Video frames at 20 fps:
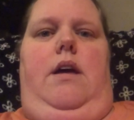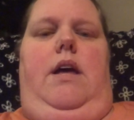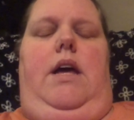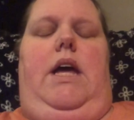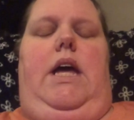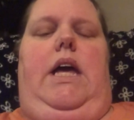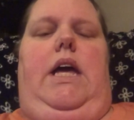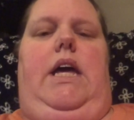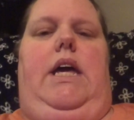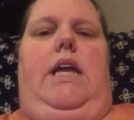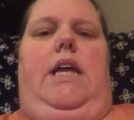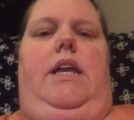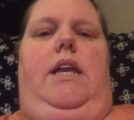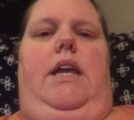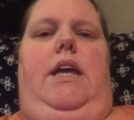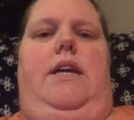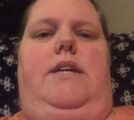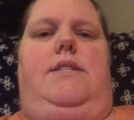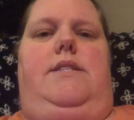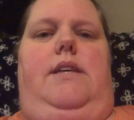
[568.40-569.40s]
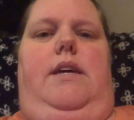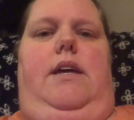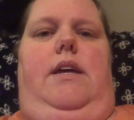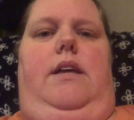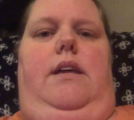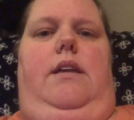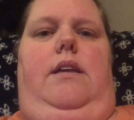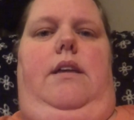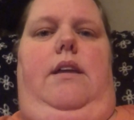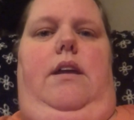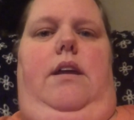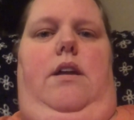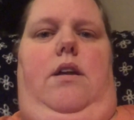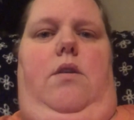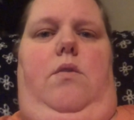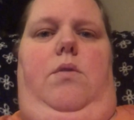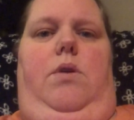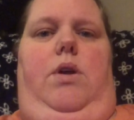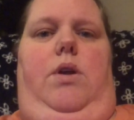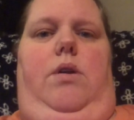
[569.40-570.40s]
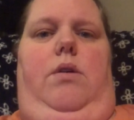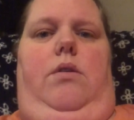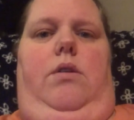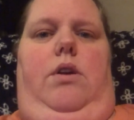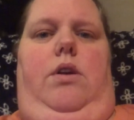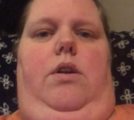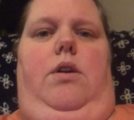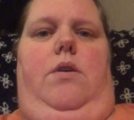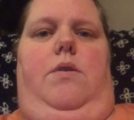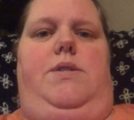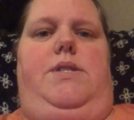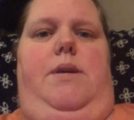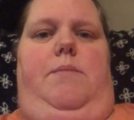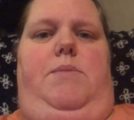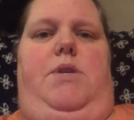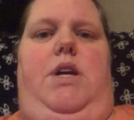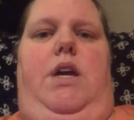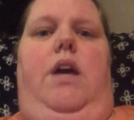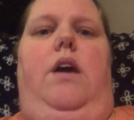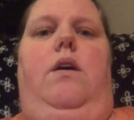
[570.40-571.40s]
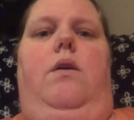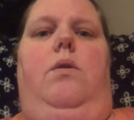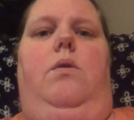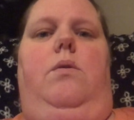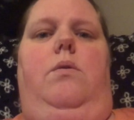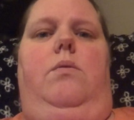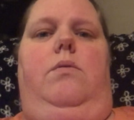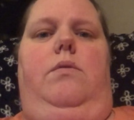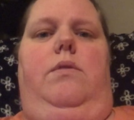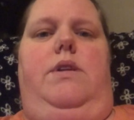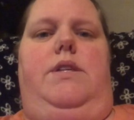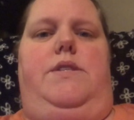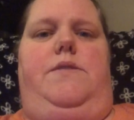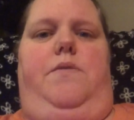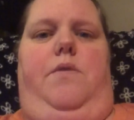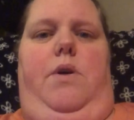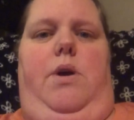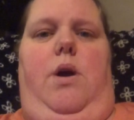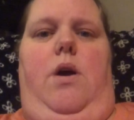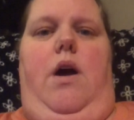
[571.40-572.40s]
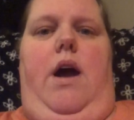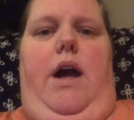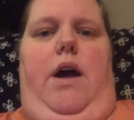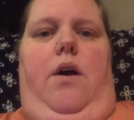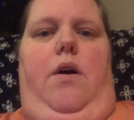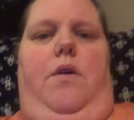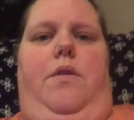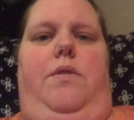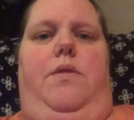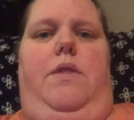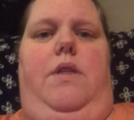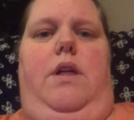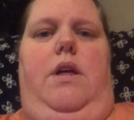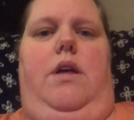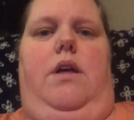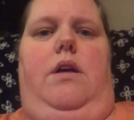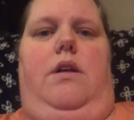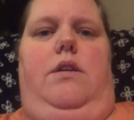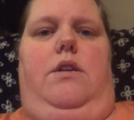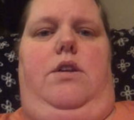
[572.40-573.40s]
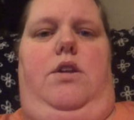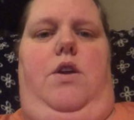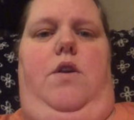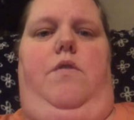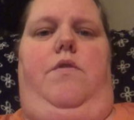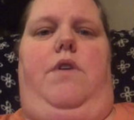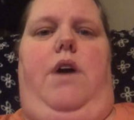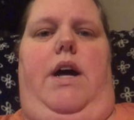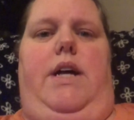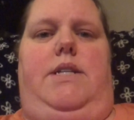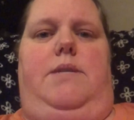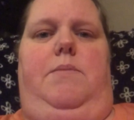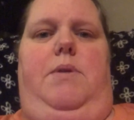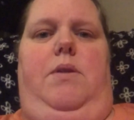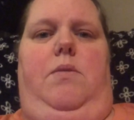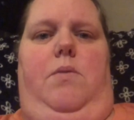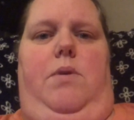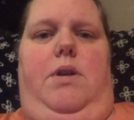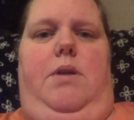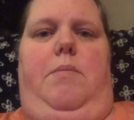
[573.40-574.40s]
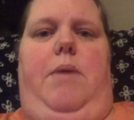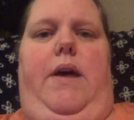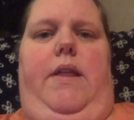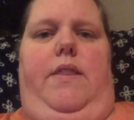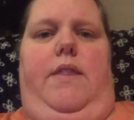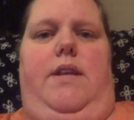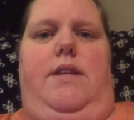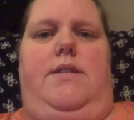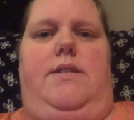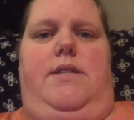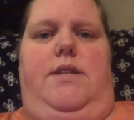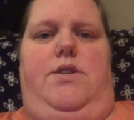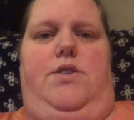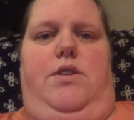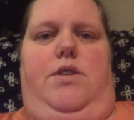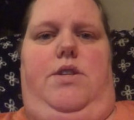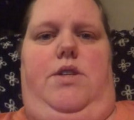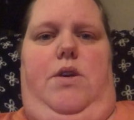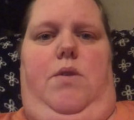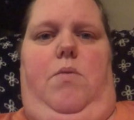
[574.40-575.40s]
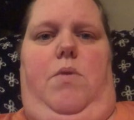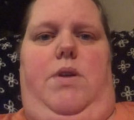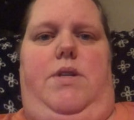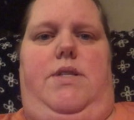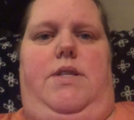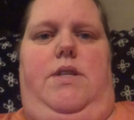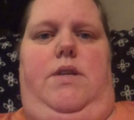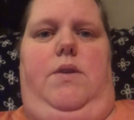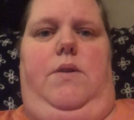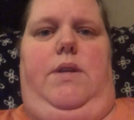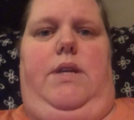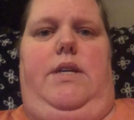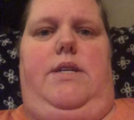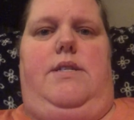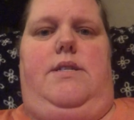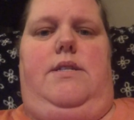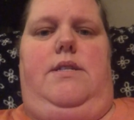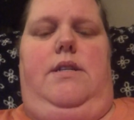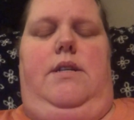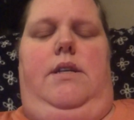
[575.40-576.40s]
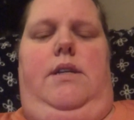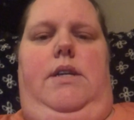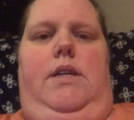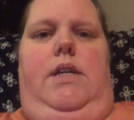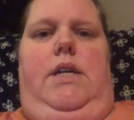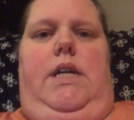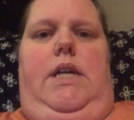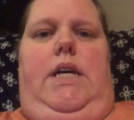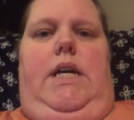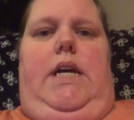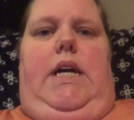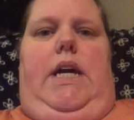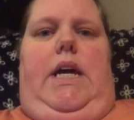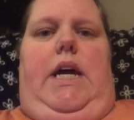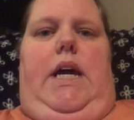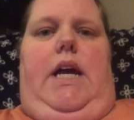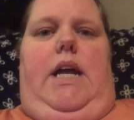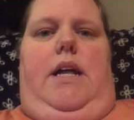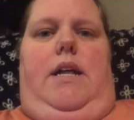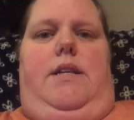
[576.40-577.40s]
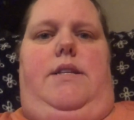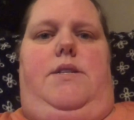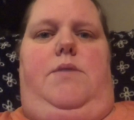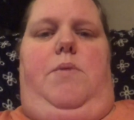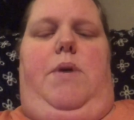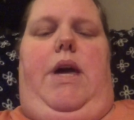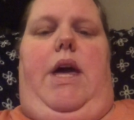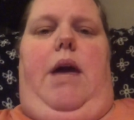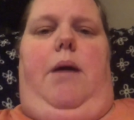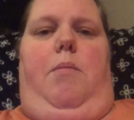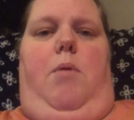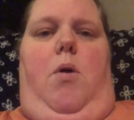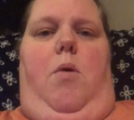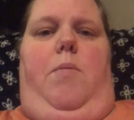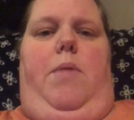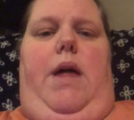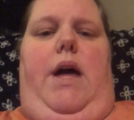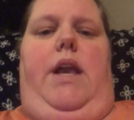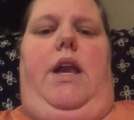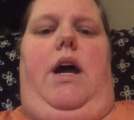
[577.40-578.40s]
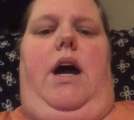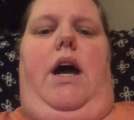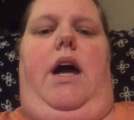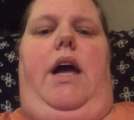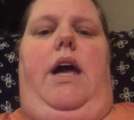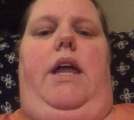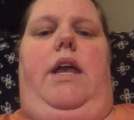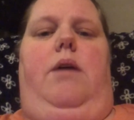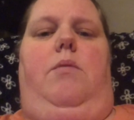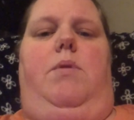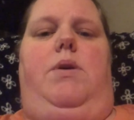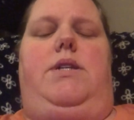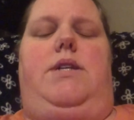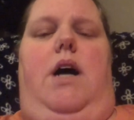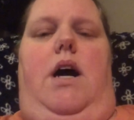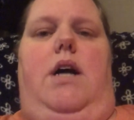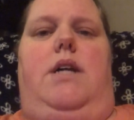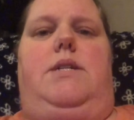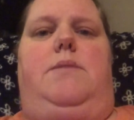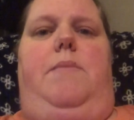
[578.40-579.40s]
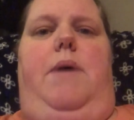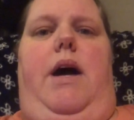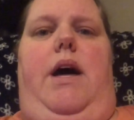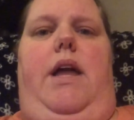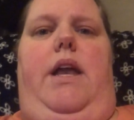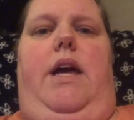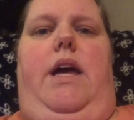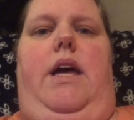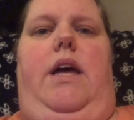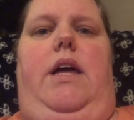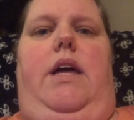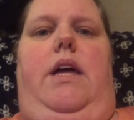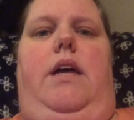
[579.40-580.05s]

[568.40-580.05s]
And he said, it's up to you. It's for your health. And you've got to be the one to make the decision. Do you want to do this? And so we came home that night and we talked about it.